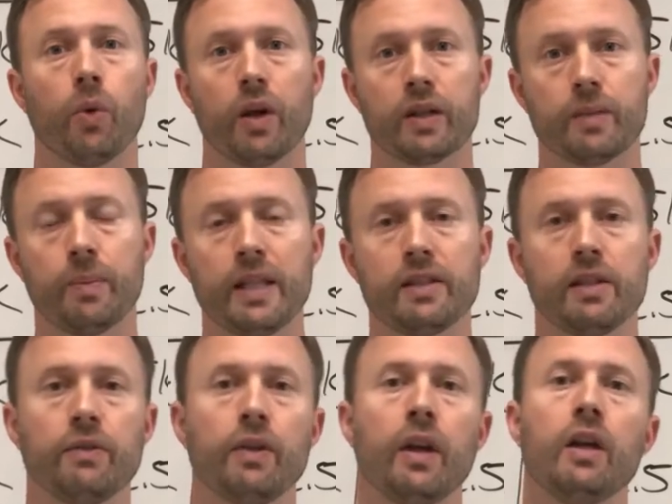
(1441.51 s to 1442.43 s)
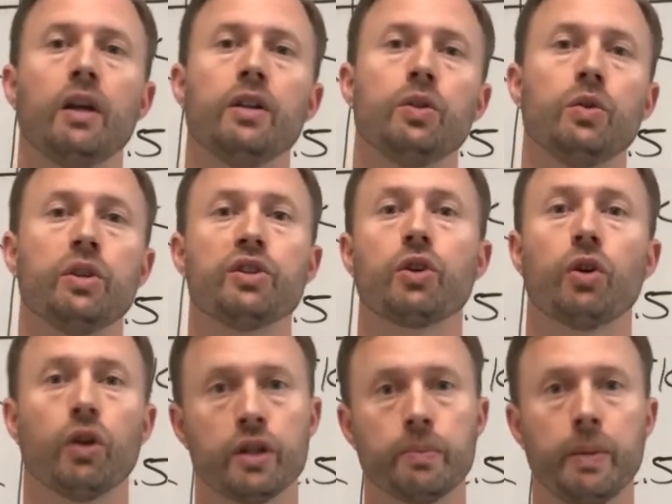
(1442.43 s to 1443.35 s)
expensive to
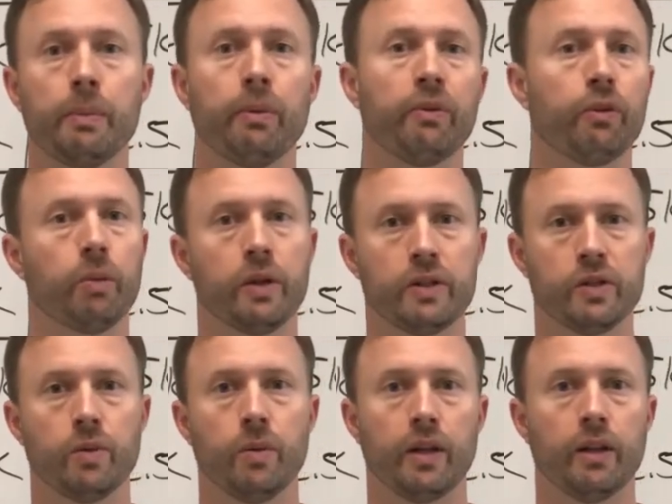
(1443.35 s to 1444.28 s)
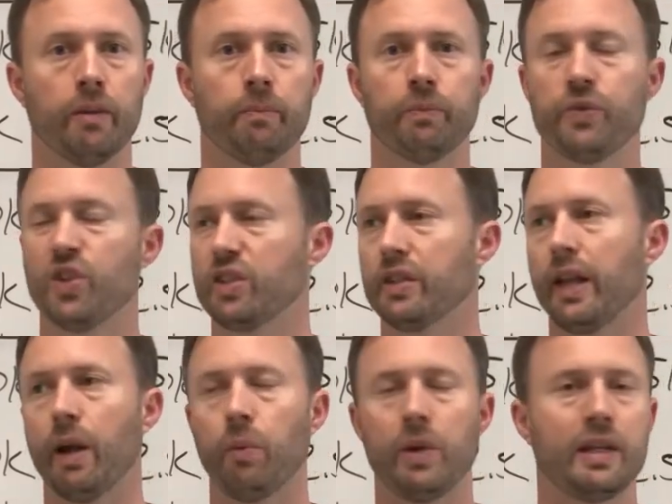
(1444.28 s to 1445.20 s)
discourage people from consuming them, just
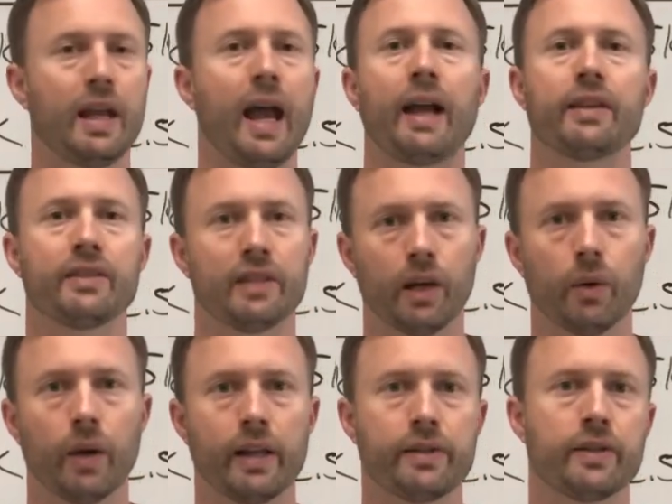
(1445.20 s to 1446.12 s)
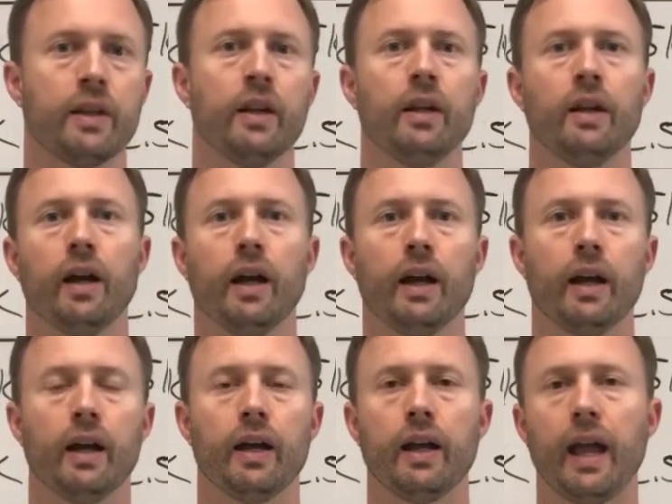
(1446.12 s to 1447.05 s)
like we tax cigarettes
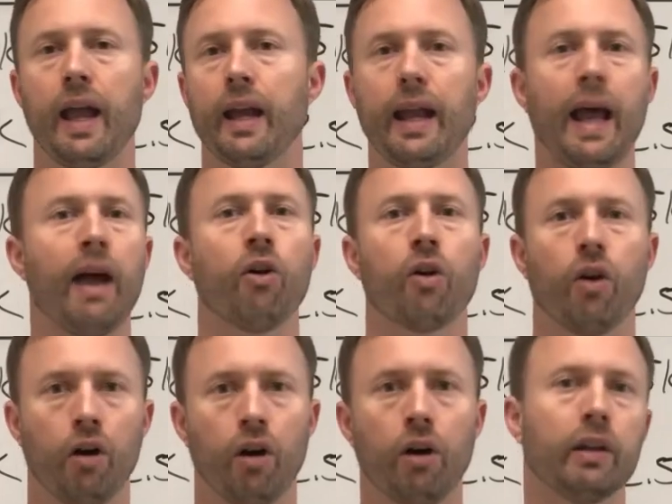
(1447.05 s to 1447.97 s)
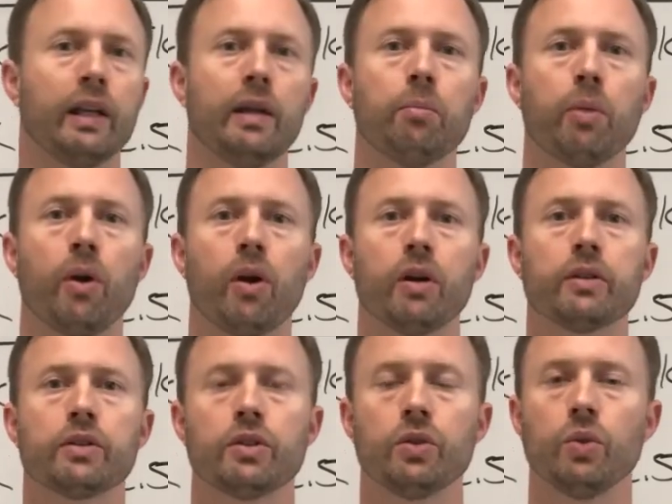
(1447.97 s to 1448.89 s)
and alcohol in part
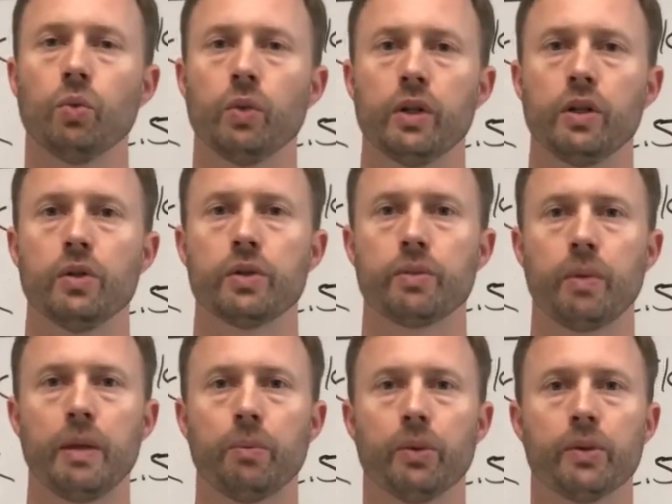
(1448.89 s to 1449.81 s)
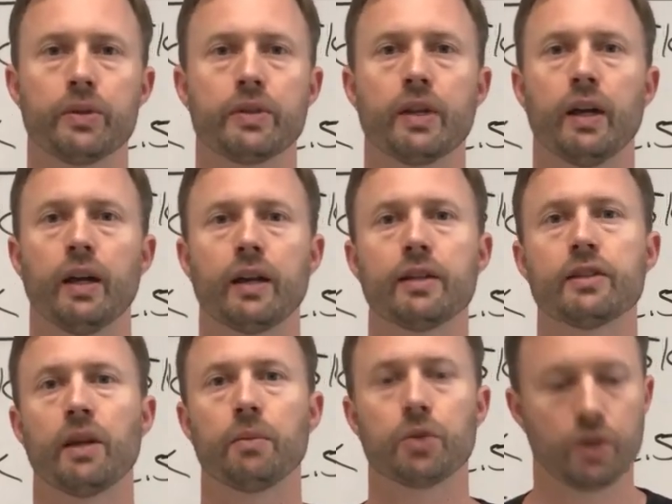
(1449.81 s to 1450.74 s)
to reduce people's
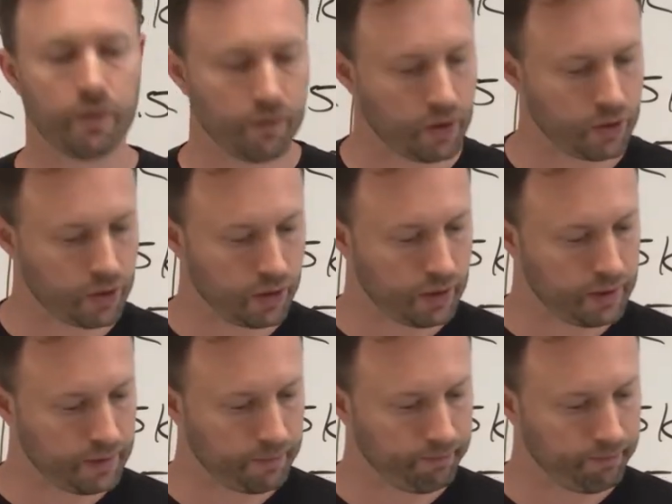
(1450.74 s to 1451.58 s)
consumption of those goods.